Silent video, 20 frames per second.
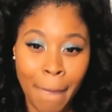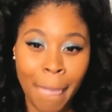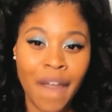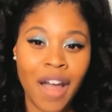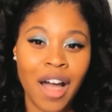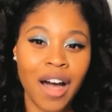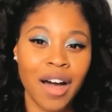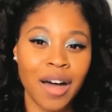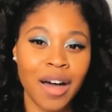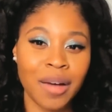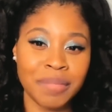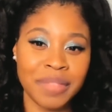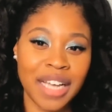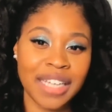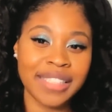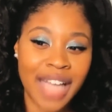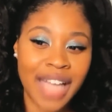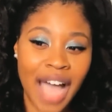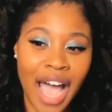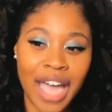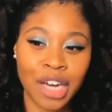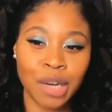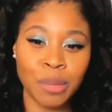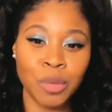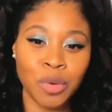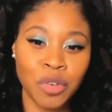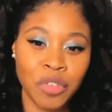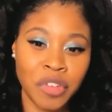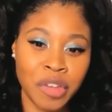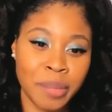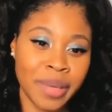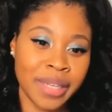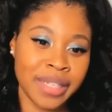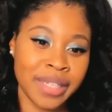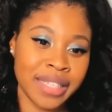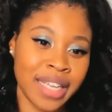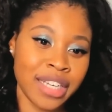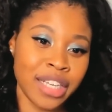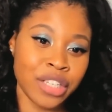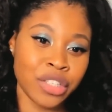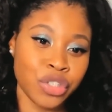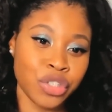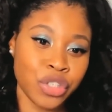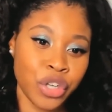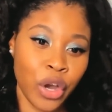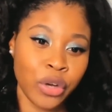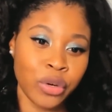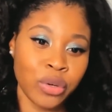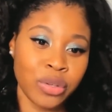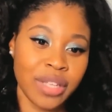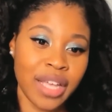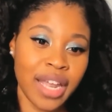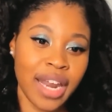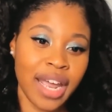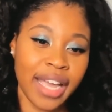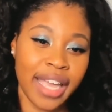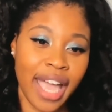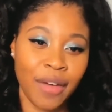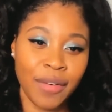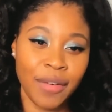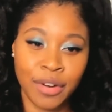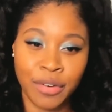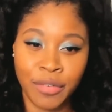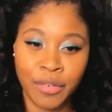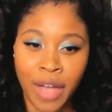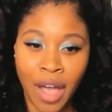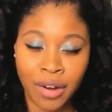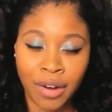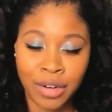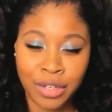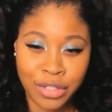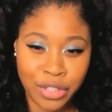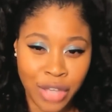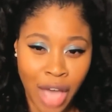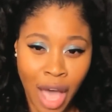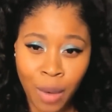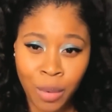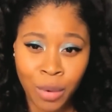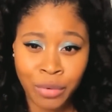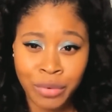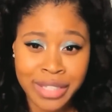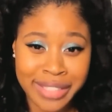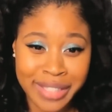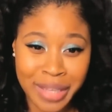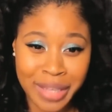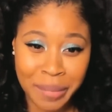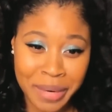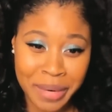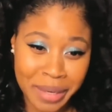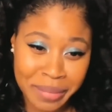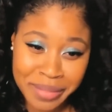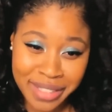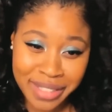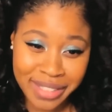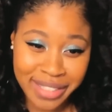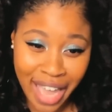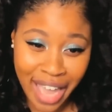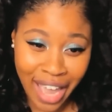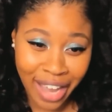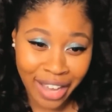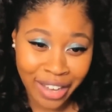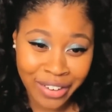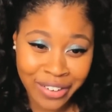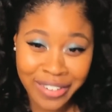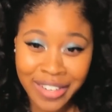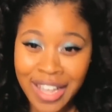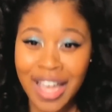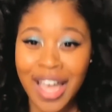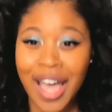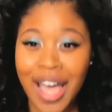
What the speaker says: That's not in a movie, but in this journal that I carried around. And so I would read some of them to Daniel.